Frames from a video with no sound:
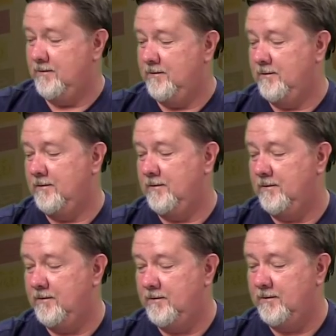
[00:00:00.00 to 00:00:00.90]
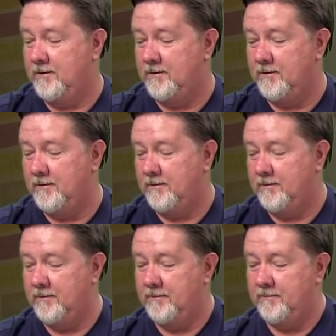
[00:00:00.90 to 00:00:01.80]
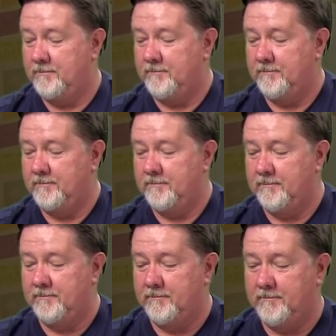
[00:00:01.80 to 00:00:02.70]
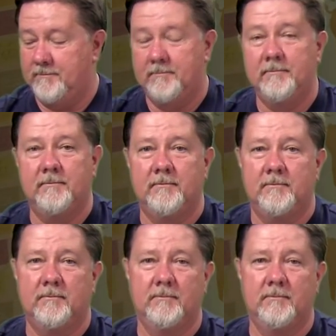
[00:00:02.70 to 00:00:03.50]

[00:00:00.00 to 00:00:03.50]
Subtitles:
(silent)